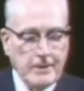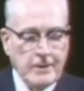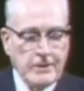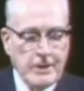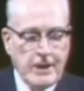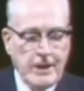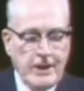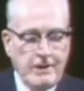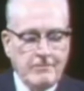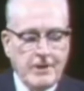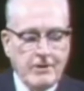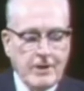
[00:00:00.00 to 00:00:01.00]
Yea,
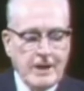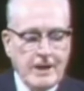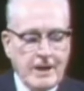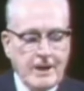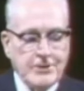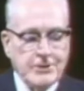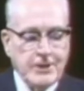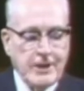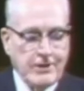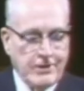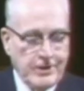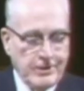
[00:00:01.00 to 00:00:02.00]
verily I say
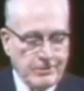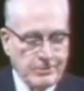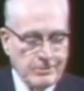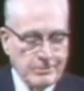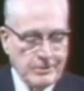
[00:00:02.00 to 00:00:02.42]
unto you,